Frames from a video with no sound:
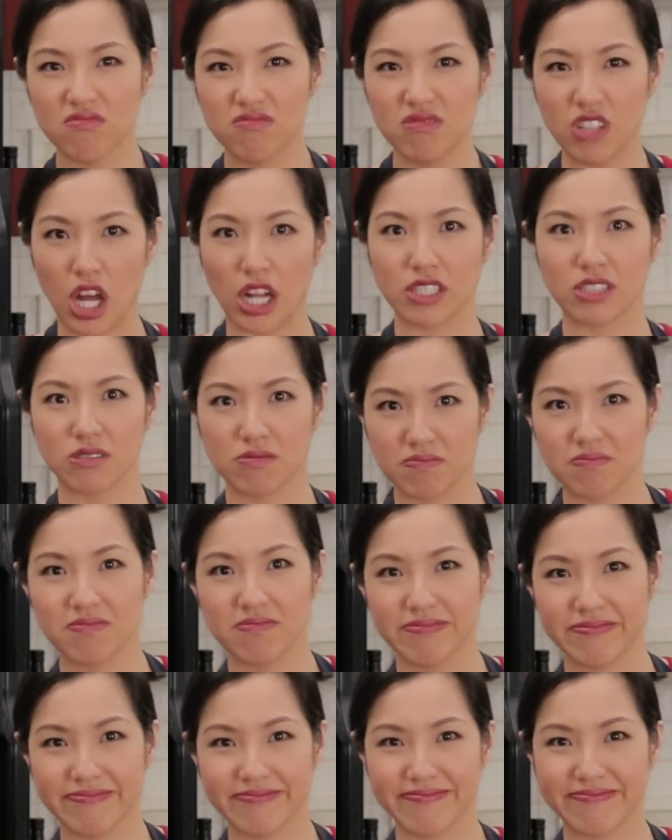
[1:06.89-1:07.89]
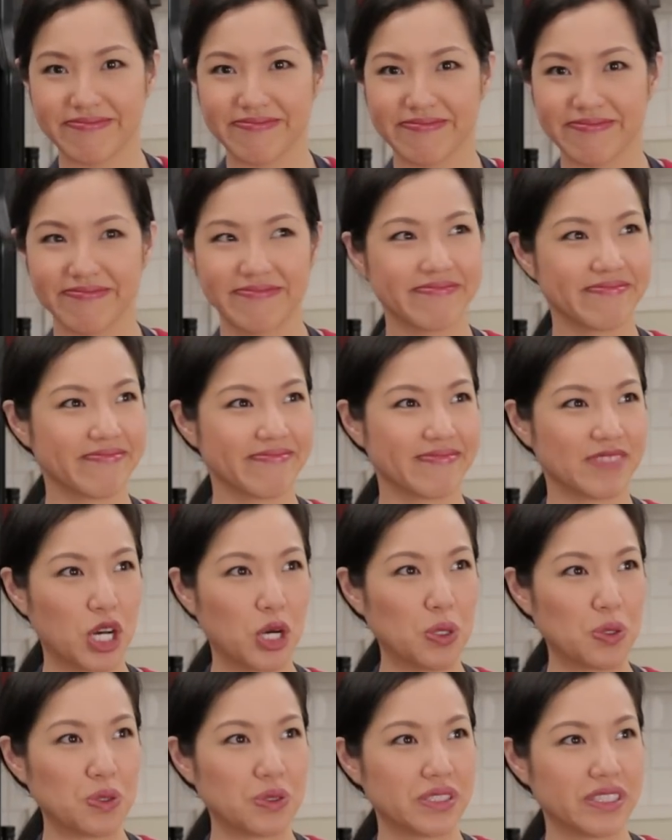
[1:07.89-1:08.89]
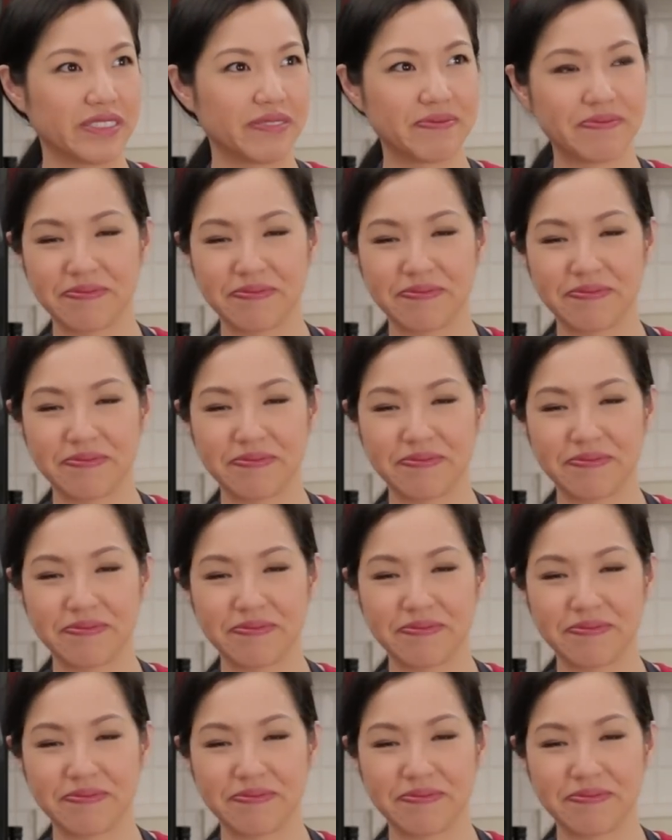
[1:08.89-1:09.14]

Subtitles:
not cold.